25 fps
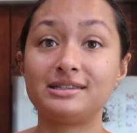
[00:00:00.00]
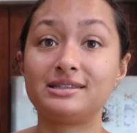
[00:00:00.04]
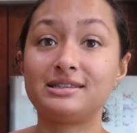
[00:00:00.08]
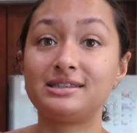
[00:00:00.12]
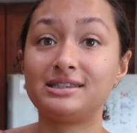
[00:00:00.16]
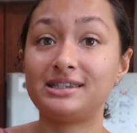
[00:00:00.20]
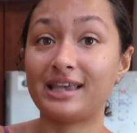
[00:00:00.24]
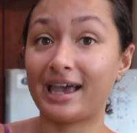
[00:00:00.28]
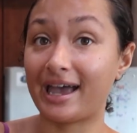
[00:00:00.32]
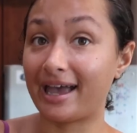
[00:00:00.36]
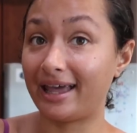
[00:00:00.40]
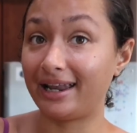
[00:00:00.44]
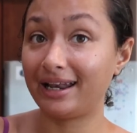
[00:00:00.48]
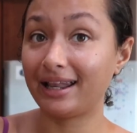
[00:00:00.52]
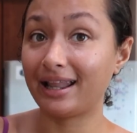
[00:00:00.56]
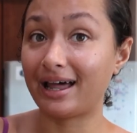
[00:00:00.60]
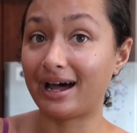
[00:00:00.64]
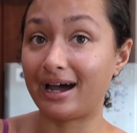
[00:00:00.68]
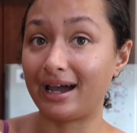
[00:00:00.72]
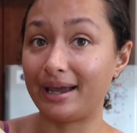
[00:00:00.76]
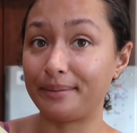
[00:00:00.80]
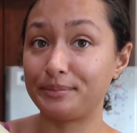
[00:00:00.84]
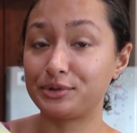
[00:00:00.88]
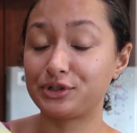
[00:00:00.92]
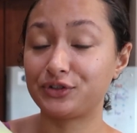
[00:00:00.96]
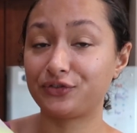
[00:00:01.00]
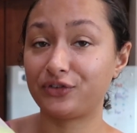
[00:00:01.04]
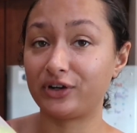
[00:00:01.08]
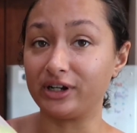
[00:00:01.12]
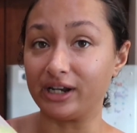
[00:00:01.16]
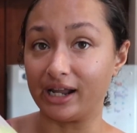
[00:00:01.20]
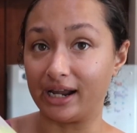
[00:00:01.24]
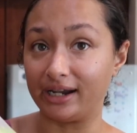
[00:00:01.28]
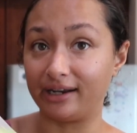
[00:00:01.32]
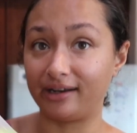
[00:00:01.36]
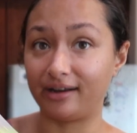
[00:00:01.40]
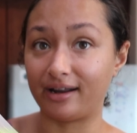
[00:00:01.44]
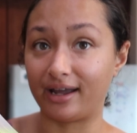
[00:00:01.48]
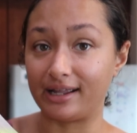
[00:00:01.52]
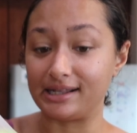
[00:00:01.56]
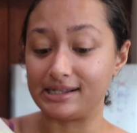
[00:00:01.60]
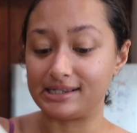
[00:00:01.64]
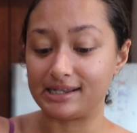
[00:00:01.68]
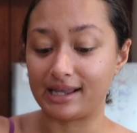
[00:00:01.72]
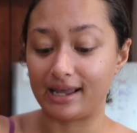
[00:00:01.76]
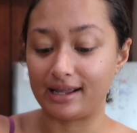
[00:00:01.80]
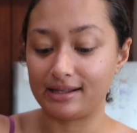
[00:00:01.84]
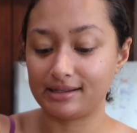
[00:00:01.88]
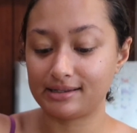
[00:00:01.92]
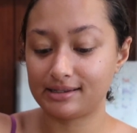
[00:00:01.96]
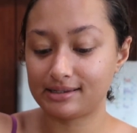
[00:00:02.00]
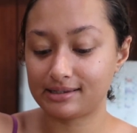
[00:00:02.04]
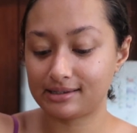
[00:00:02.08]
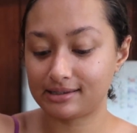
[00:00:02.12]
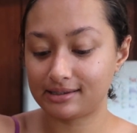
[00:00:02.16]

10 limes for 99 cents.